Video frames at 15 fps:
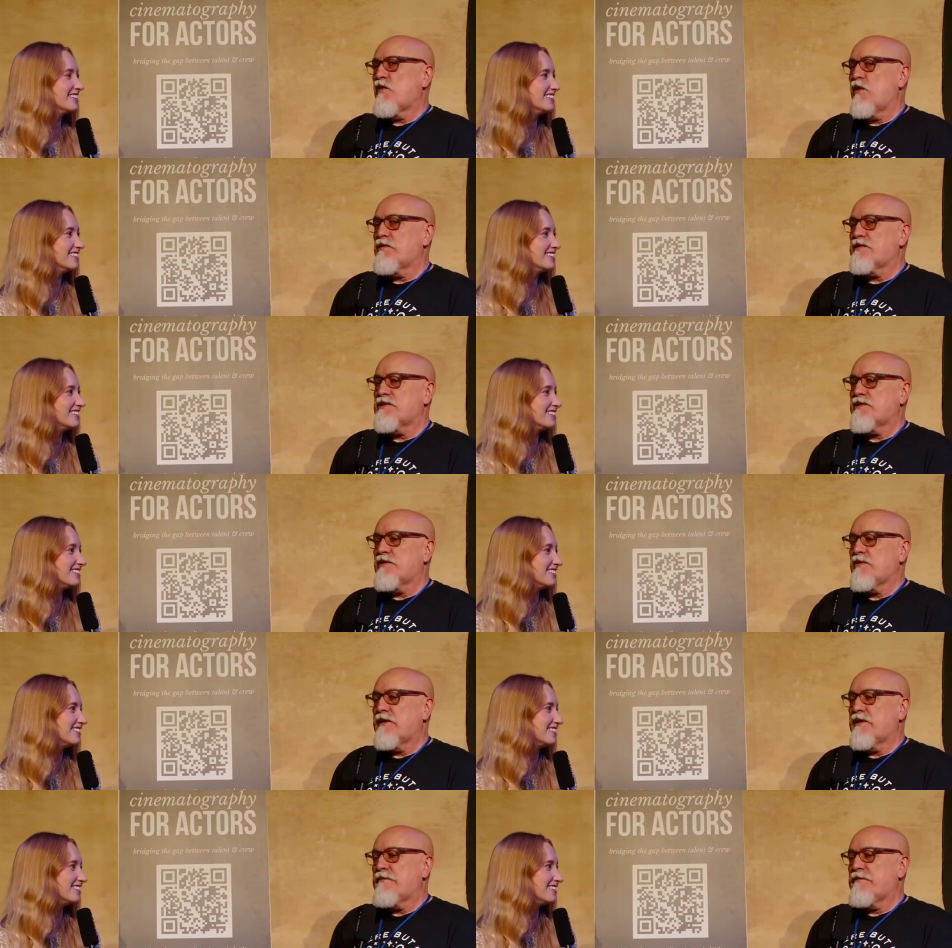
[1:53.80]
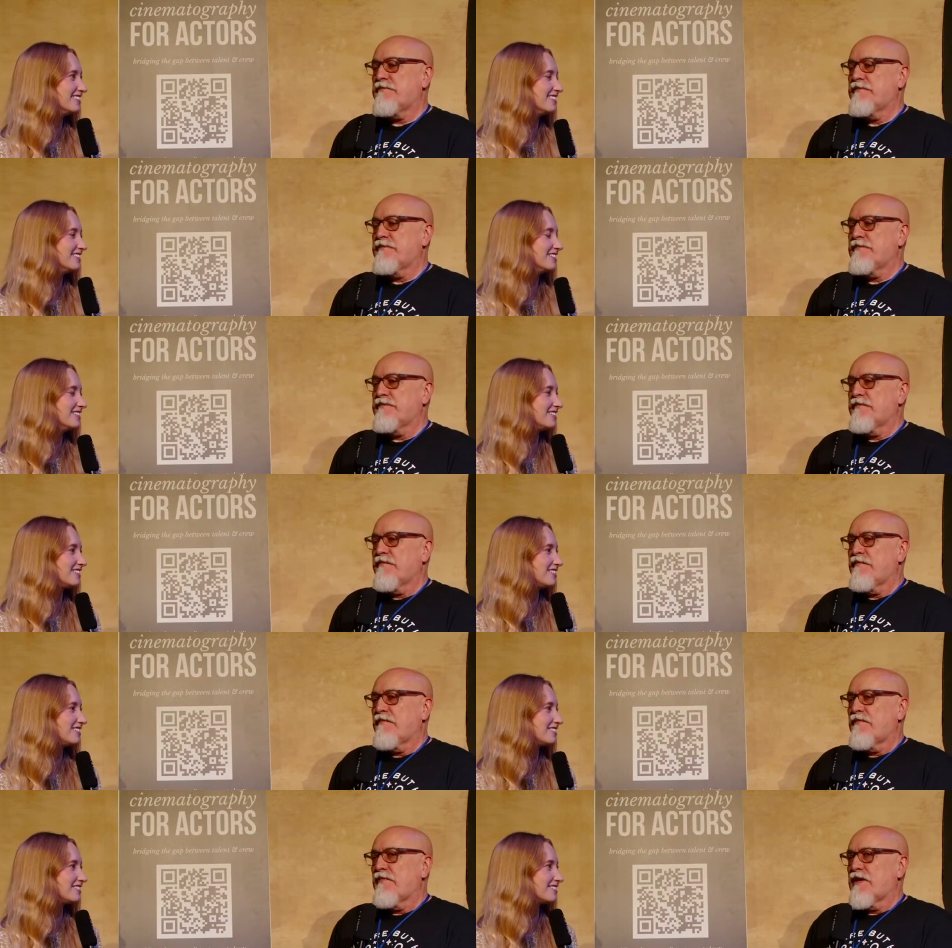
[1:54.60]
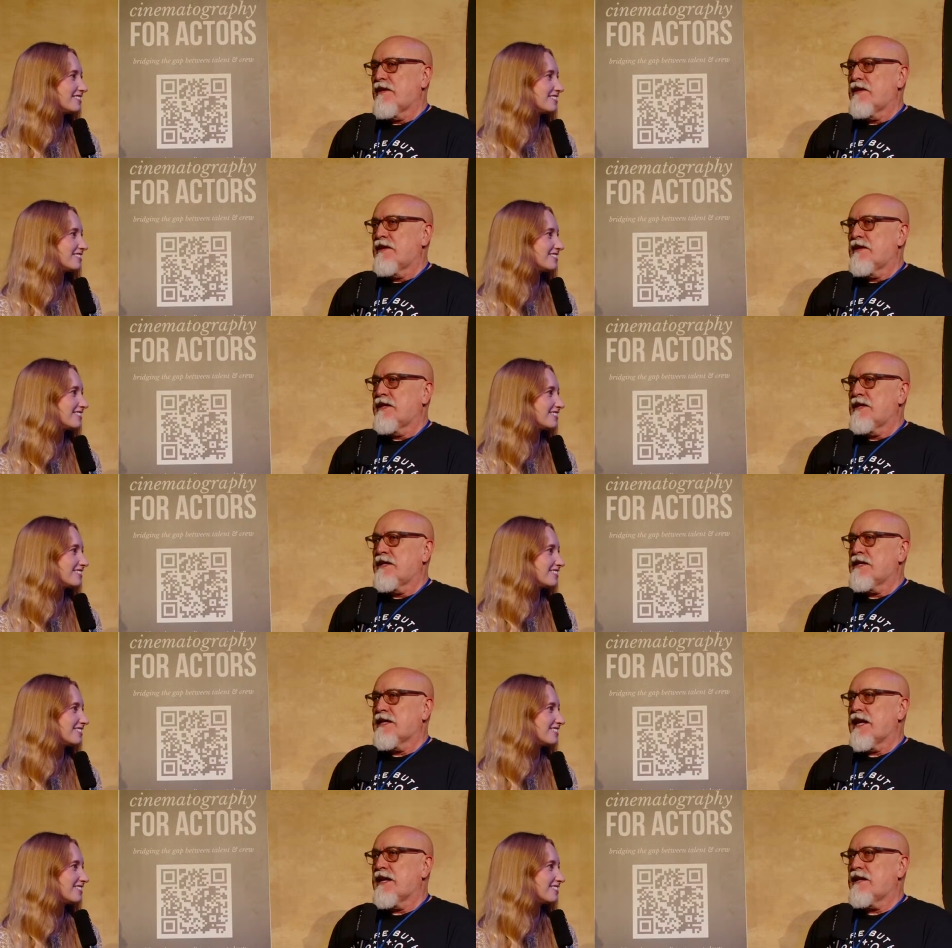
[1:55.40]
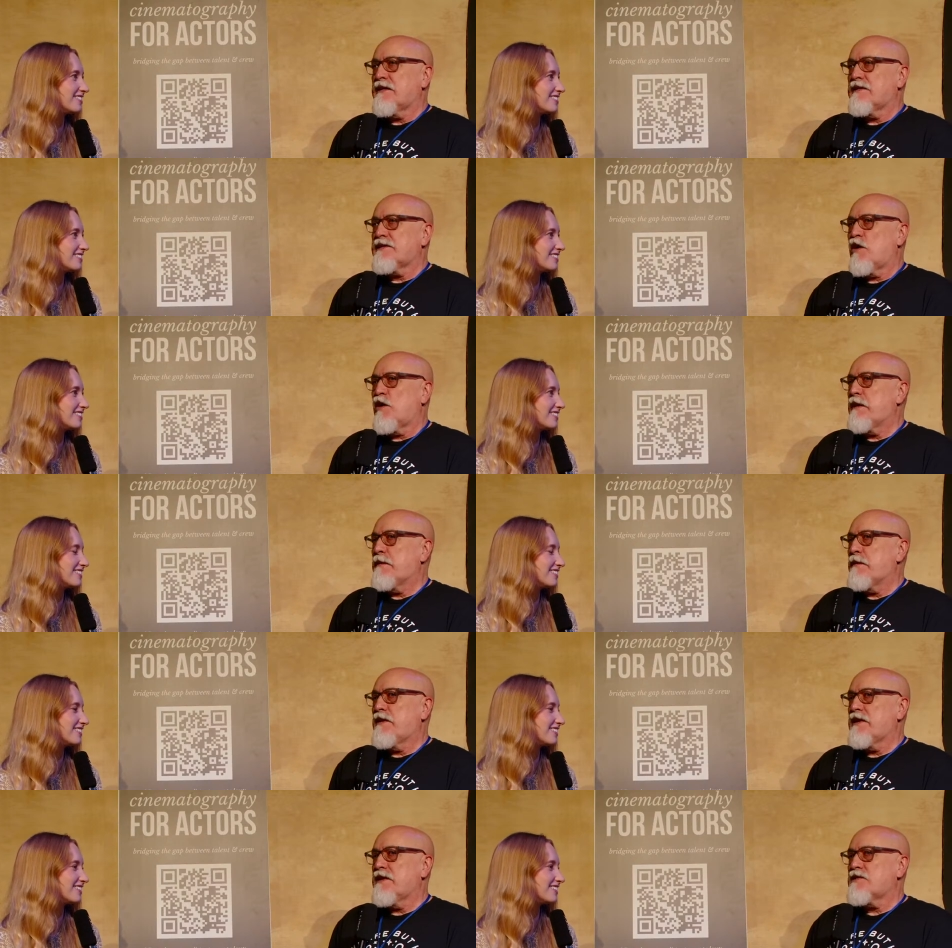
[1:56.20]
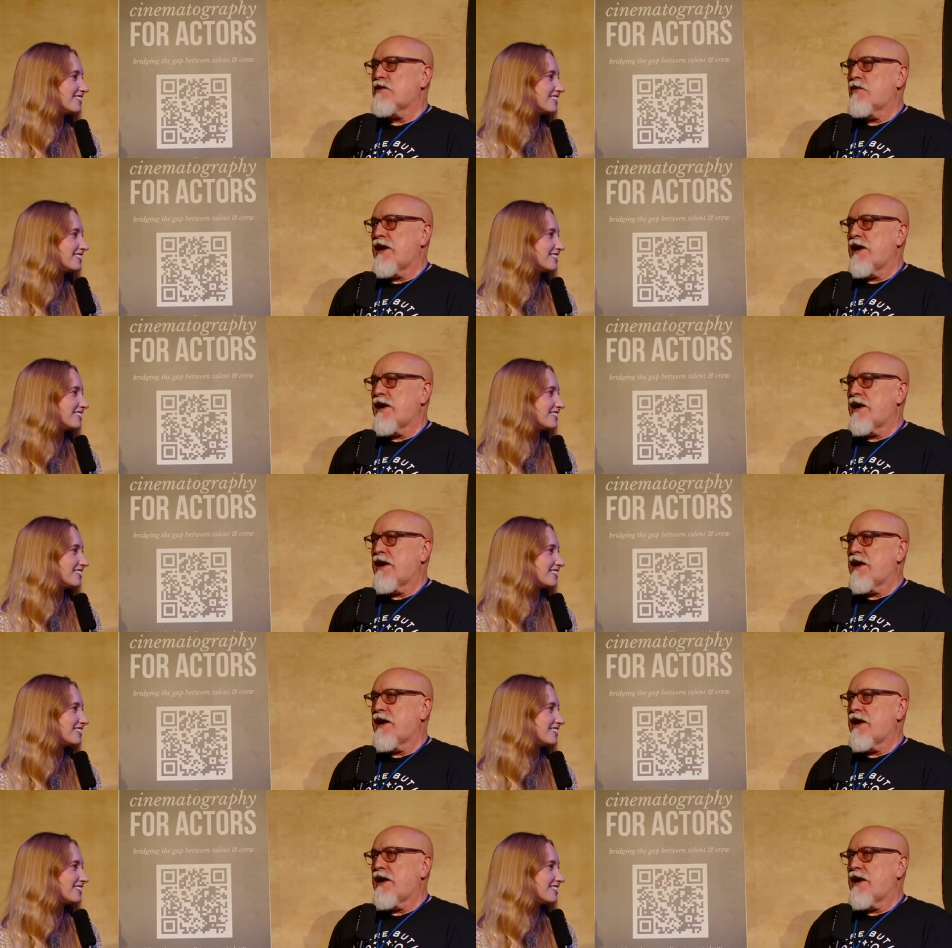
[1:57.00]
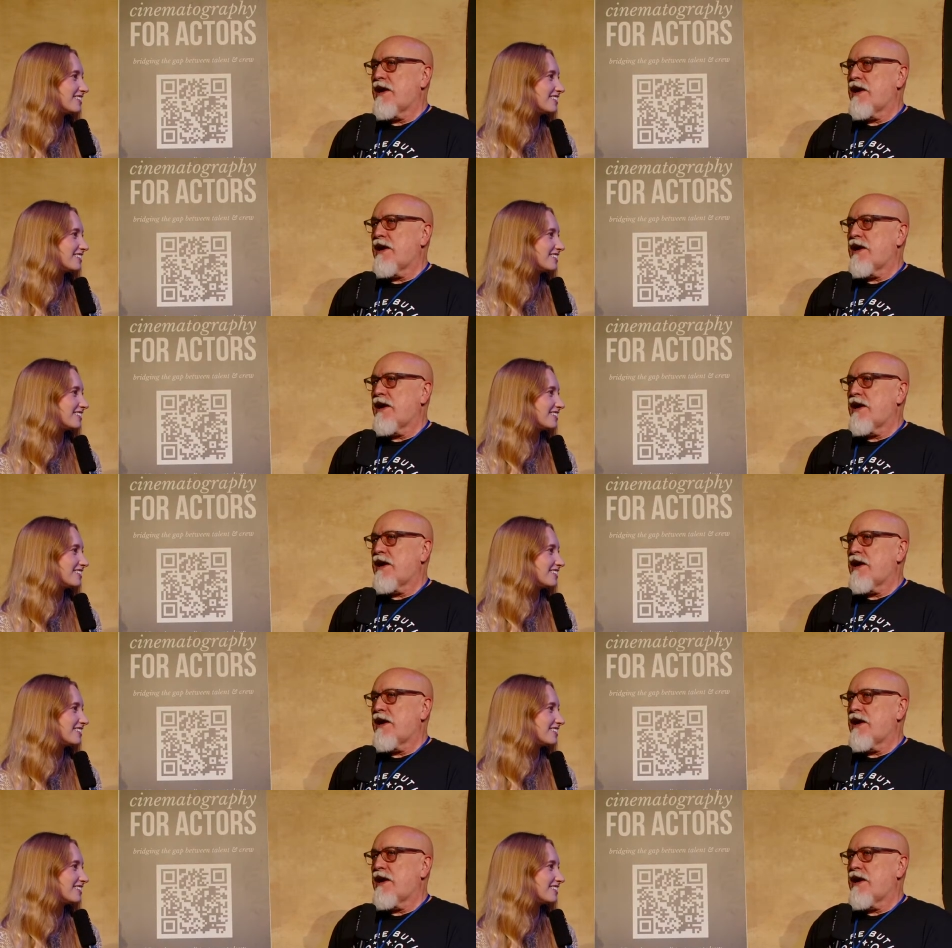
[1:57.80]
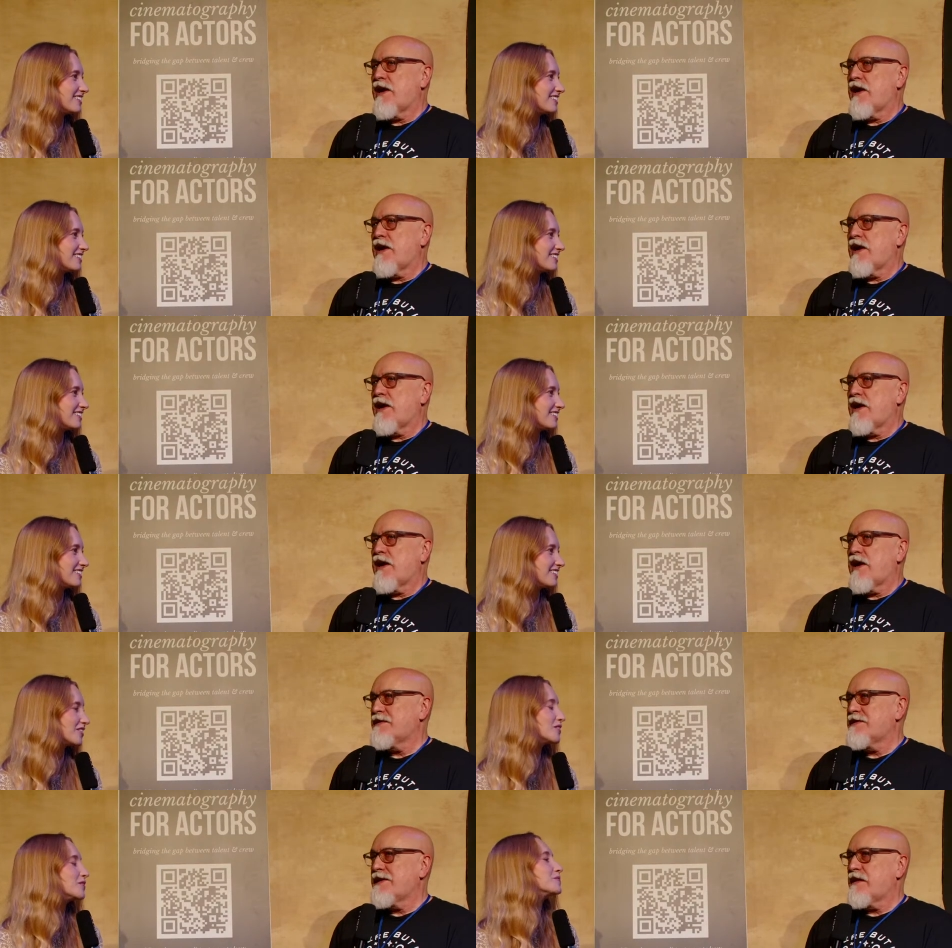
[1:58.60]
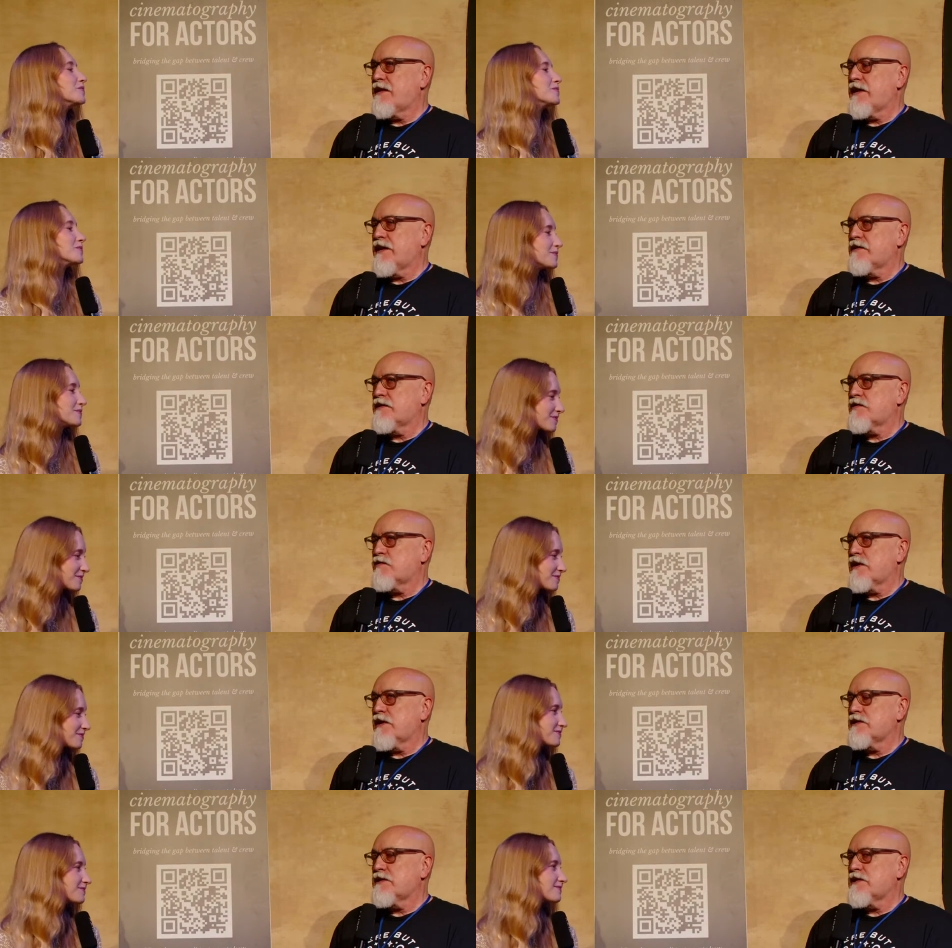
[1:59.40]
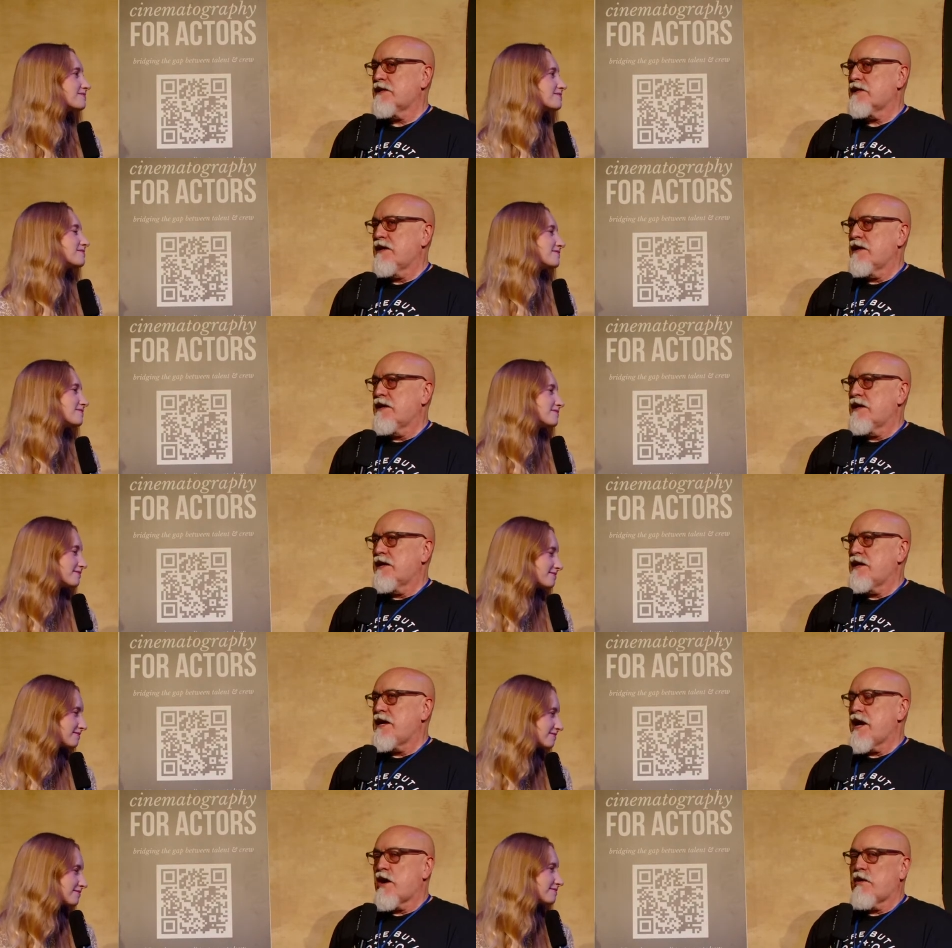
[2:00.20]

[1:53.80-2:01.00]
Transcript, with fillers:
Speaker 1: kind of let, tell people it's okay to think whatever you want to think about this film. It's not like a strict narrative, unlike um,